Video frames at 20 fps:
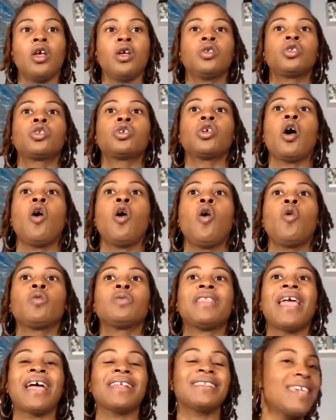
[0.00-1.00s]
So
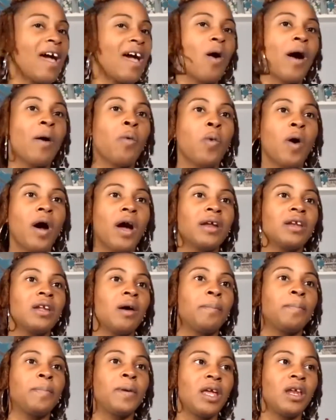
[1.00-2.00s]
that's how I wind
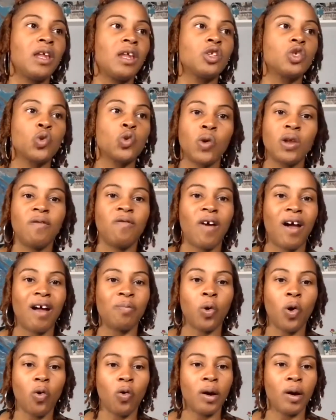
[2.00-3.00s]
up being in 25
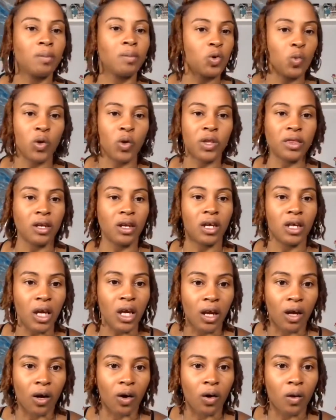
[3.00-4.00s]
programs within a
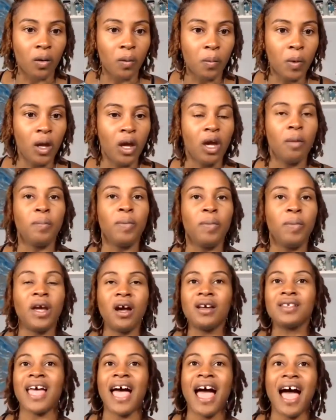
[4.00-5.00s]
year,
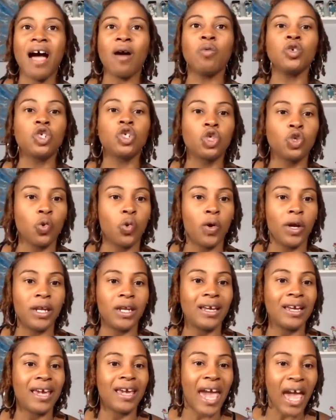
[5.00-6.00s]
because I was
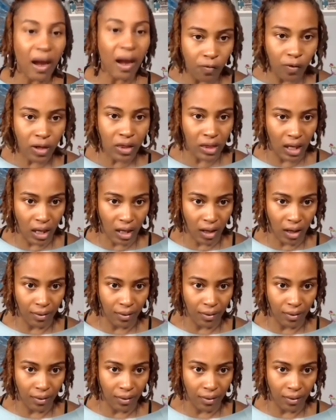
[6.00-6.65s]
joining everything.